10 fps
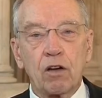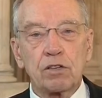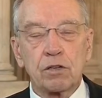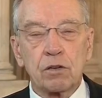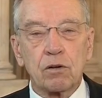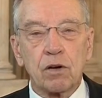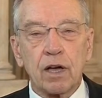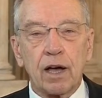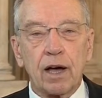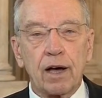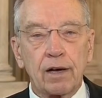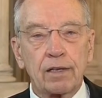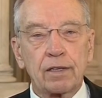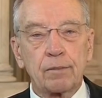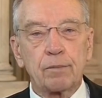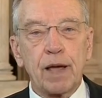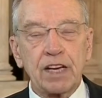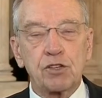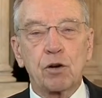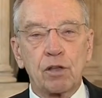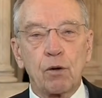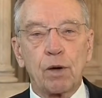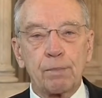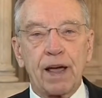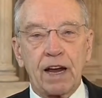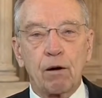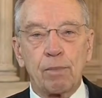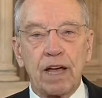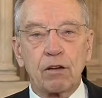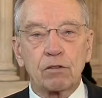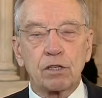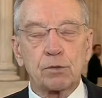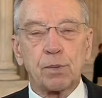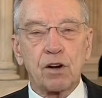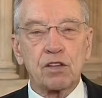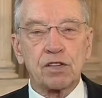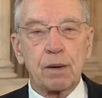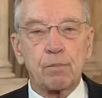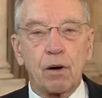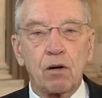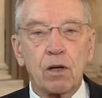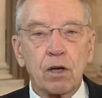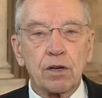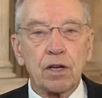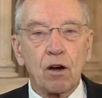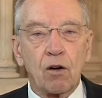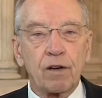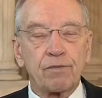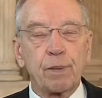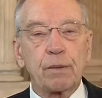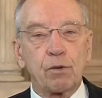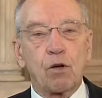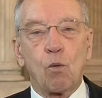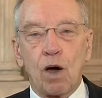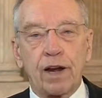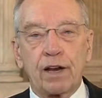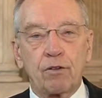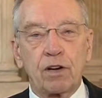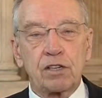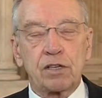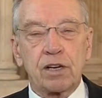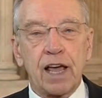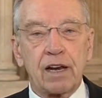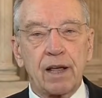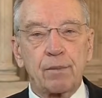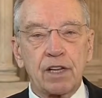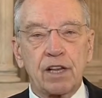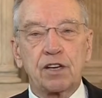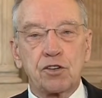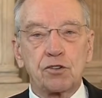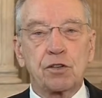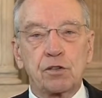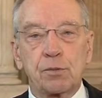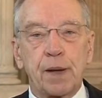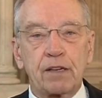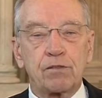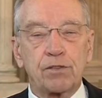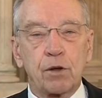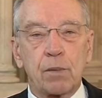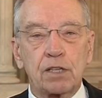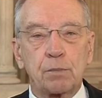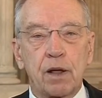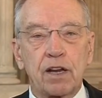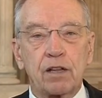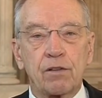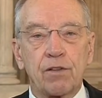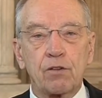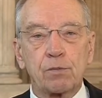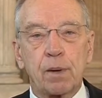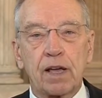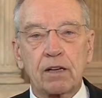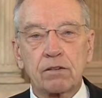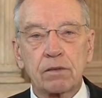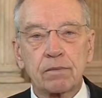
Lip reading: always do, make sure that we pay our bills. It's pretty simple. You know, if people don't want to increase the debt limit, then you shouldn't spend so much money in the first place.